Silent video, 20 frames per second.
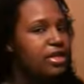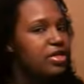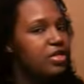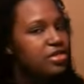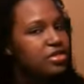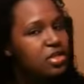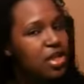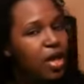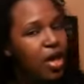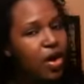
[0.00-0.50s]

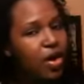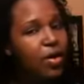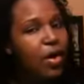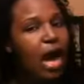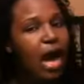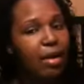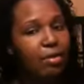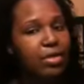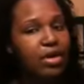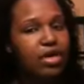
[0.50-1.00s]
So,
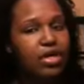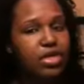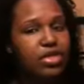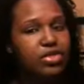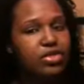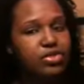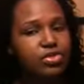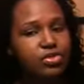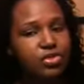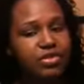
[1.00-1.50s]
I'm going to
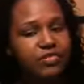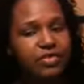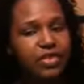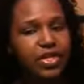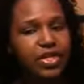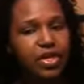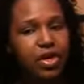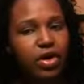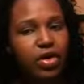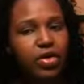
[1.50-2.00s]
do a
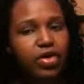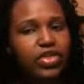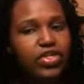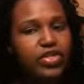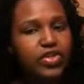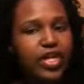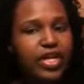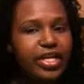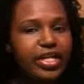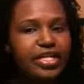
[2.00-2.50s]
video on
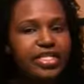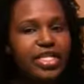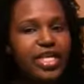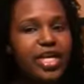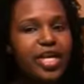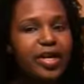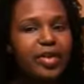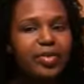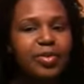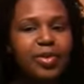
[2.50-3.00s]
straightening this
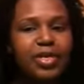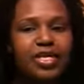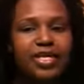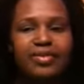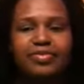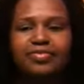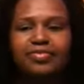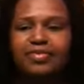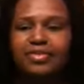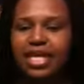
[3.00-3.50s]
hair.
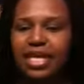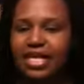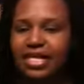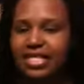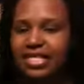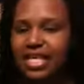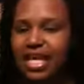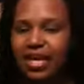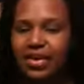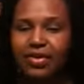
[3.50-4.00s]
But, like I
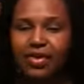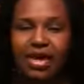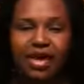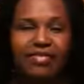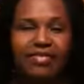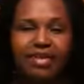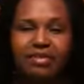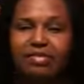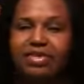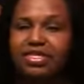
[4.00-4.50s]
said, I don't
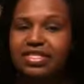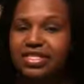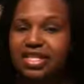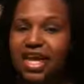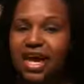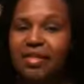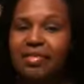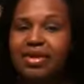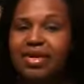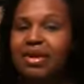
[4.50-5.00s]
have that much
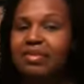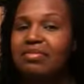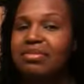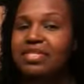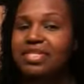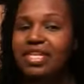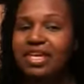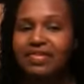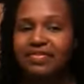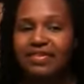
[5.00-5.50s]
time. And I'm
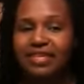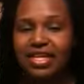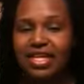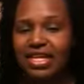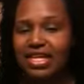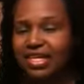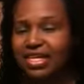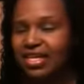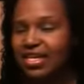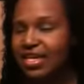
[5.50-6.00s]

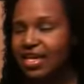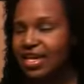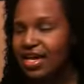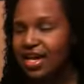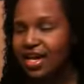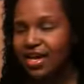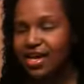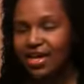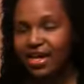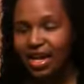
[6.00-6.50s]
definitely
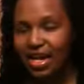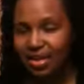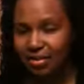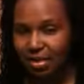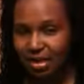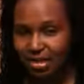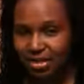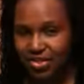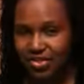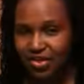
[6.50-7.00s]
not
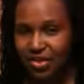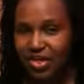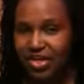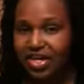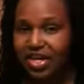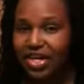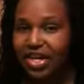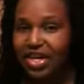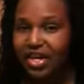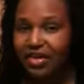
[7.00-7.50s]
about to straighten
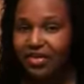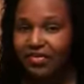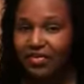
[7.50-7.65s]
it